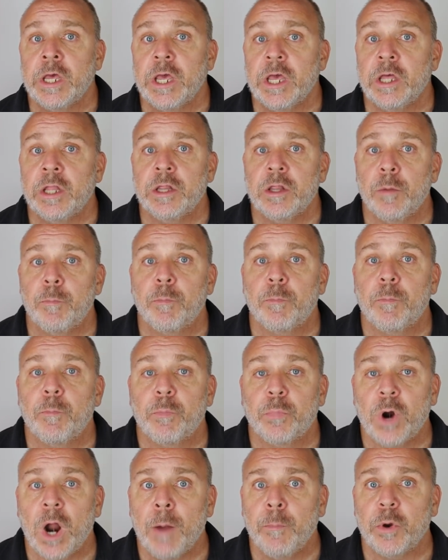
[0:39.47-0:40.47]
in the
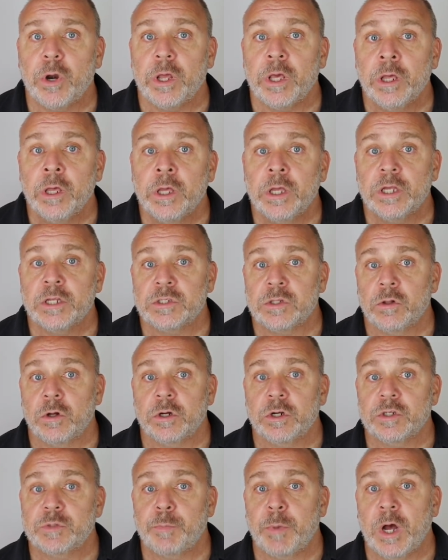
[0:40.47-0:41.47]
property as
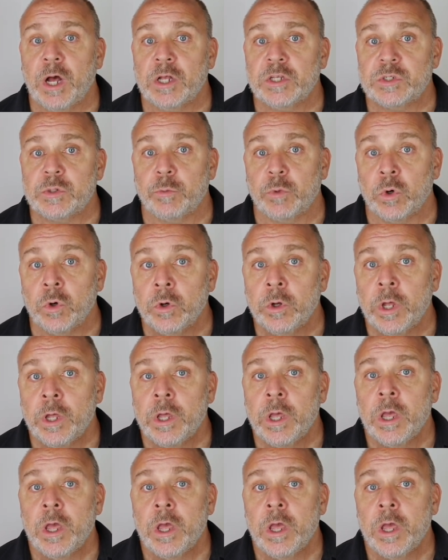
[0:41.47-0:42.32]
long as possible.